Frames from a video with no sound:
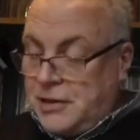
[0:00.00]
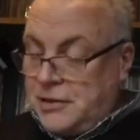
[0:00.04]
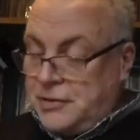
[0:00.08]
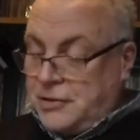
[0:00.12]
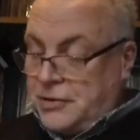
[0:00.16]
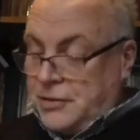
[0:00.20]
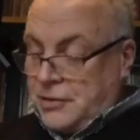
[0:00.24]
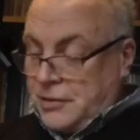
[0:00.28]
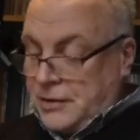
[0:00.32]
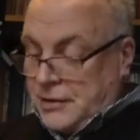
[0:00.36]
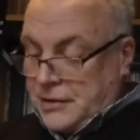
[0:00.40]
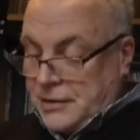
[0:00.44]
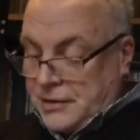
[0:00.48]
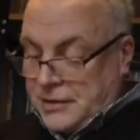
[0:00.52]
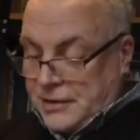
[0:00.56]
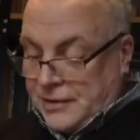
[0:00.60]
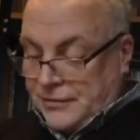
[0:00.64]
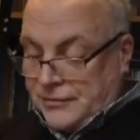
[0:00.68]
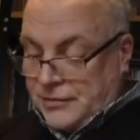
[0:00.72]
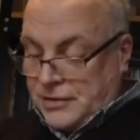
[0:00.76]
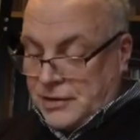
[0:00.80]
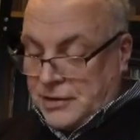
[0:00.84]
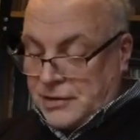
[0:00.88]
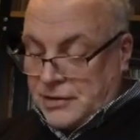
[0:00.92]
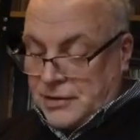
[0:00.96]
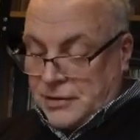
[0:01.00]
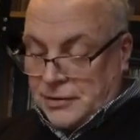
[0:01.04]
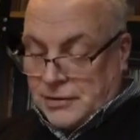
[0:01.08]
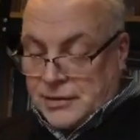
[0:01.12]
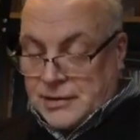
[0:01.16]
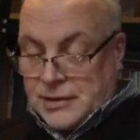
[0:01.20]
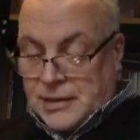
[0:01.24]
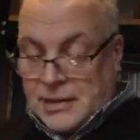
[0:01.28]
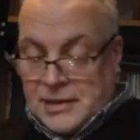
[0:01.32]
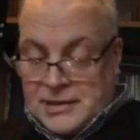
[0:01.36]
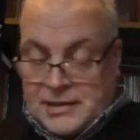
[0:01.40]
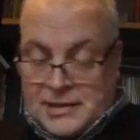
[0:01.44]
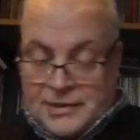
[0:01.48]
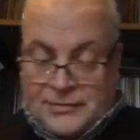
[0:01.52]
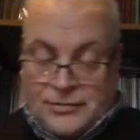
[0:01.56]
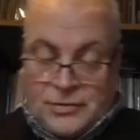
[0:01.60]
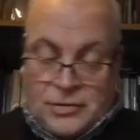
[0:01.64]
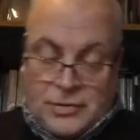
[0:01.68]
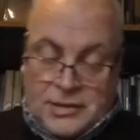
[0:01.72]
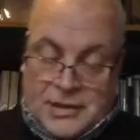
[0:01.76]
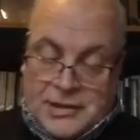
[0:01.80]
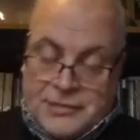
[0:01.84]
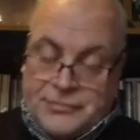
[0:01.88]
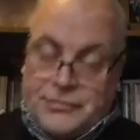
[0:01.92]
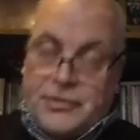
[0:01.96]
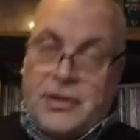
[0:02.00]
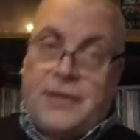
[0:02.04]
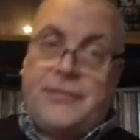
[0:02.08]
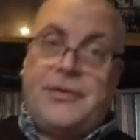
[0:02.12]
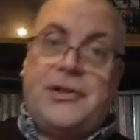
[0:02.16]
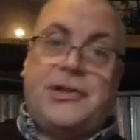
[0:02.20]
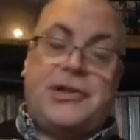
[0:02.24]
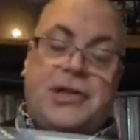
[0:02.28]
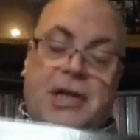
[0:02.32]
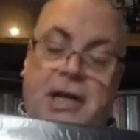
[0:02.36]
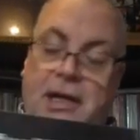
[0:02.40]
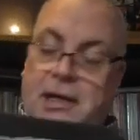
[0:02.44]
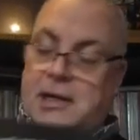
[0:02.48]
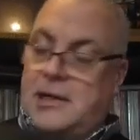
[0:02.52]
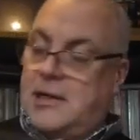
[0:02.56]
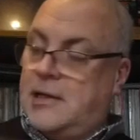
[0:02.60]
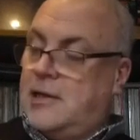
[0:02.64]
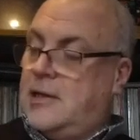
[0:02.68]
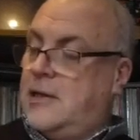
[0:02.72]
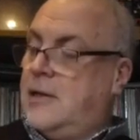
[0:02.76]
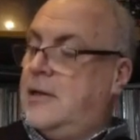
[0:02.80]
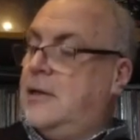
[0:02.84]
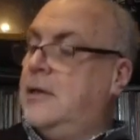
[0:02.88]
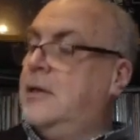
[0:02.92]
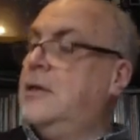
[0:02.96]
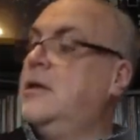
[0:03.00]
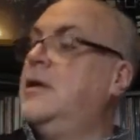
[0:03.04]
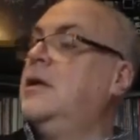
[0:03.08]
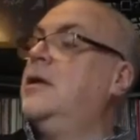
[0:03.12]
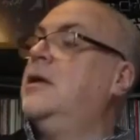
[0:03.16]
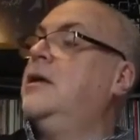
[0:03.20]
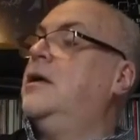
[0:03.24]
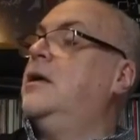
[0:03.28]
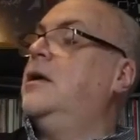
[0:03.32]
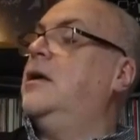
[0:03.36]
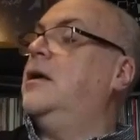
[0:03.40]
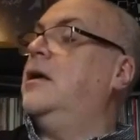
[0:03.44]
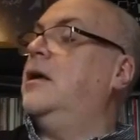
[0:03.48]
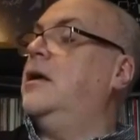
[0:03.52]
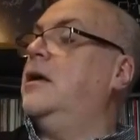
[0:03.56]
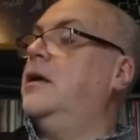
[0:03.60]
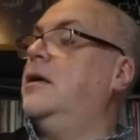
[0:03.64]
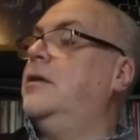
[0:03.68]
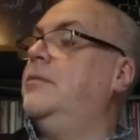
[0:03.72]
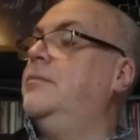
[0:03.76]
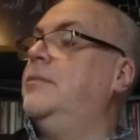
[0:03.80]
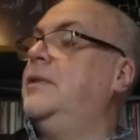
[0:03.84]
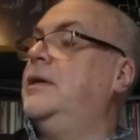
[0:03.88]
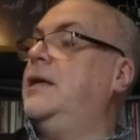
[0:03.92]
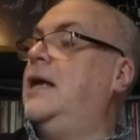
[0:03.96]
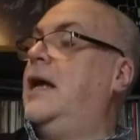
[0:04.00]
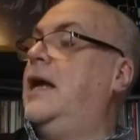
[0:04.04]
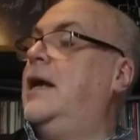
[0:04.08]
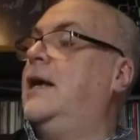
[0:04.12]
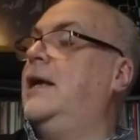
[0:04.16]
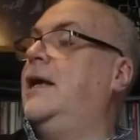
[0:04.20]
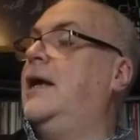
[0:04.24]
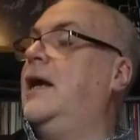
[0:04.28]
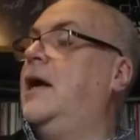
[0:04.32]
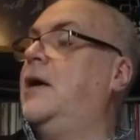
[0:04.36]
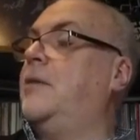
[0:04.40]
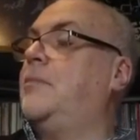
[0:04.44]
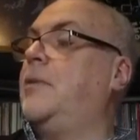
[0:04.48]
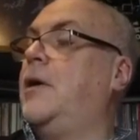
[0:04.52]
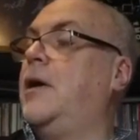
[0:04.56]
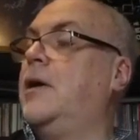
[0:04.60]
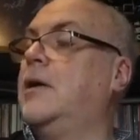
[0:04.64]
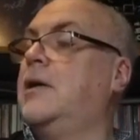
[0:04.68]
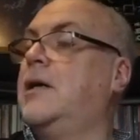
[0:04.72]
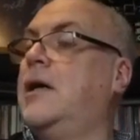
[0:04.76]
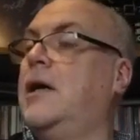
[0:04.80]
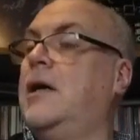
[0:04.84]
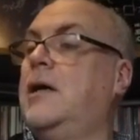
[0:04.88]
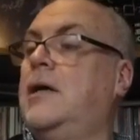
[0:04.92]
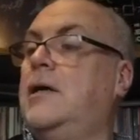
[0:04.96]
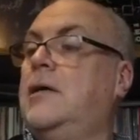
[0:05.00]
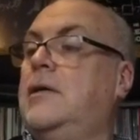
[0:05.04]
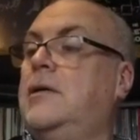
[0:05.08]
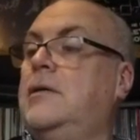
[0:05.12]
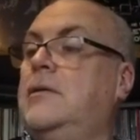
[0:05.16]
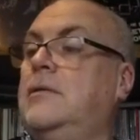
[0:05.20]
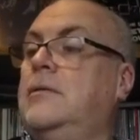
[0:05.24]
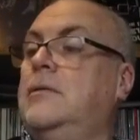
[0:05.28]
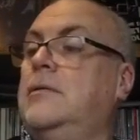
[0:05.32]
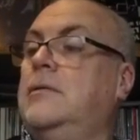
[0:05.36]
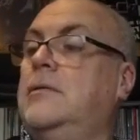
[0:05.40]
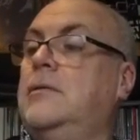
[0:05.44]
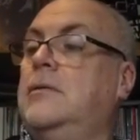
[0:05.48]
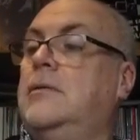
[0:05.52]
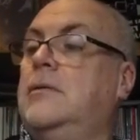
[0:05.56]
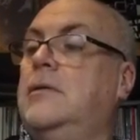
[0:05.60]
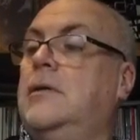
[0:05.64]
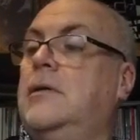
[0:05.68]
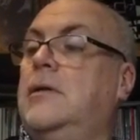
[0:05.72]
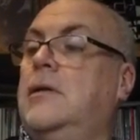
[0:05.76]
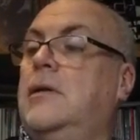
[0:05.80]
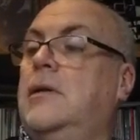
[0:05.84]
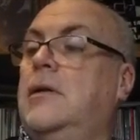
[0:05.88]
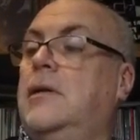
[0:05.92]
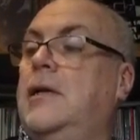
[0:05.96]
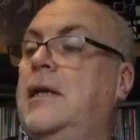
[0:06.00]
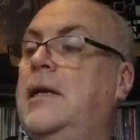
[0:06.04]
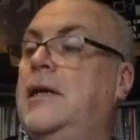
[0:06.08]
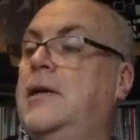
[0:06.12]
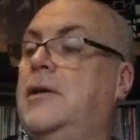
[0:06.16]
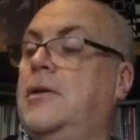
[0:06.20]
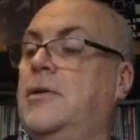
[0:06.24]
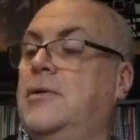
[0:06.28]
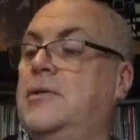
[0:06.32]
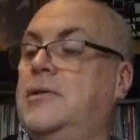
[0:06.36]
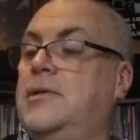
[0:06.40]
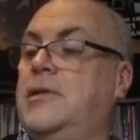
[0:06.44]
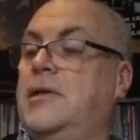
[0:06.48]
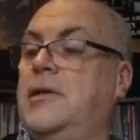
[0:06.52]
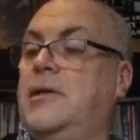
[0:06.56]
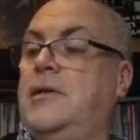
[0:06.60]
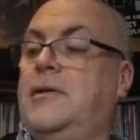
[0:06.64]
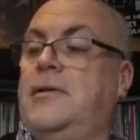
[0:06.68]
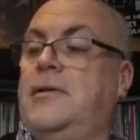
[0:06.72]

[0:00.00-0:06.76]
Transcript: issued in 72. So let's have a look. It's Ravi Shankar and Ali Akbar Khan in concert